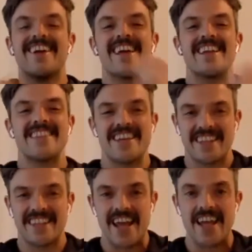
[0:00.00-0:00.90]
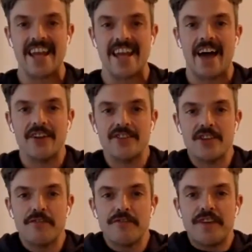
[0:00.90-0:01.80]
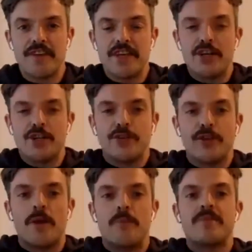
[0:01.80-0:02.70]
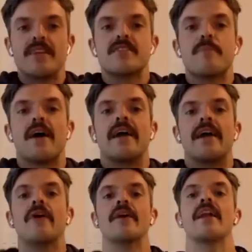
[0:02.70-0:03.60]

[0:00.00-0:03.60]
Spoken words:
And take an inhale so you feel the ribs expand out.